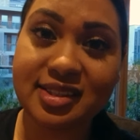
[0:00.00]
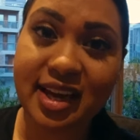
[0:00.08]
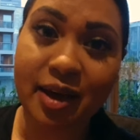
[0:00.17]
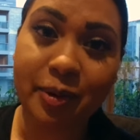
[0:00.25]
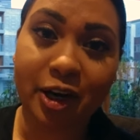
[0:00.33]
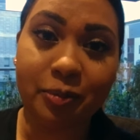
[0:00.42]

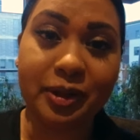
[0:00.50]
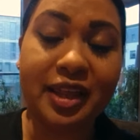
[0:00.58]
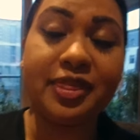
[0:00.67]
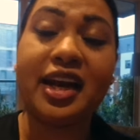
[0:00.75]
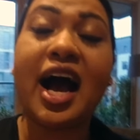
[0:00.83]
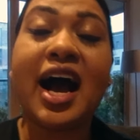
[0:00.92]
acai berry
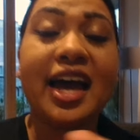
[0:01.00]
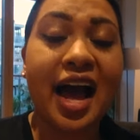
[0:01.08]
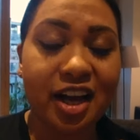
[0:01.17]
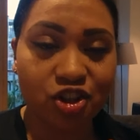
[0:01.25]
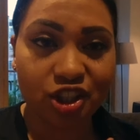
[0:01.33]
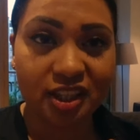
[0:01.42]
blend that I
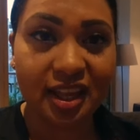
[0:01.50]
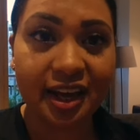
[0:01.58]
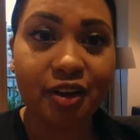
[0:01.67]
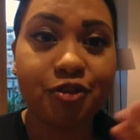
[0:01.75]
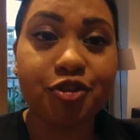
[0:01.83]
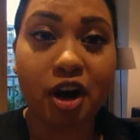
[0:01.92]
actually
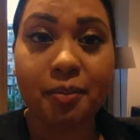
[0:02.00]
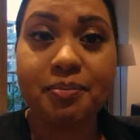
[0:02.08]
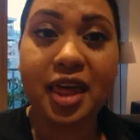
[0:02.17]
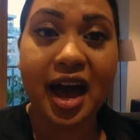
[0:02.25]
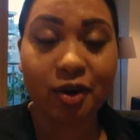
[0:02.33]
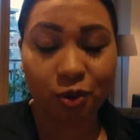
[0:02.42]
like
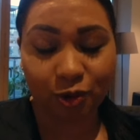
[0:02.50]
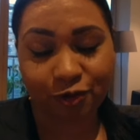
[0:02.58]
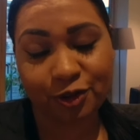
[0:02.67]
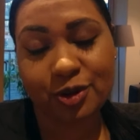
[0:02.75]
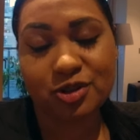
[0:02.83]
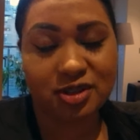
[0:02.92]
from that
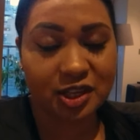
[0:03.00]
Whole Foods,